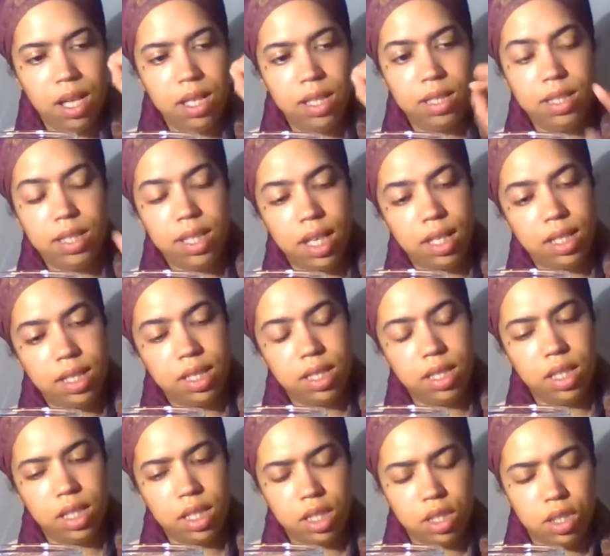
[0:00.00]
sex
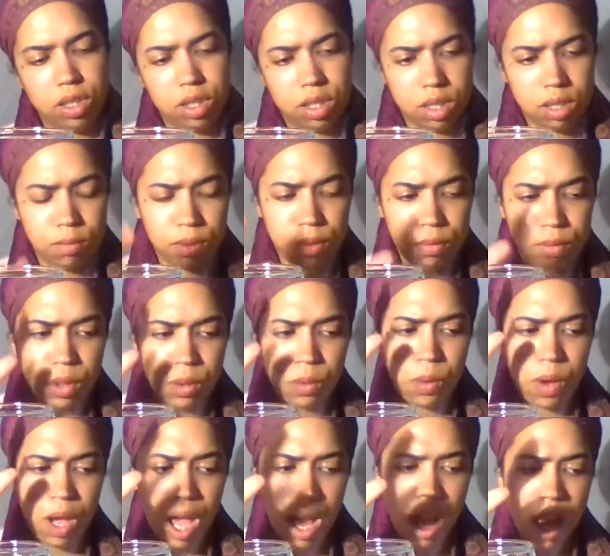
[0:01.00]
addiction, some of
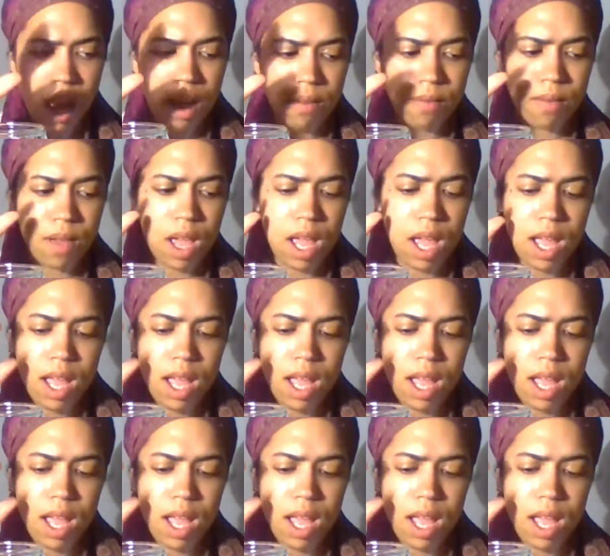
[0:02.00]
you have,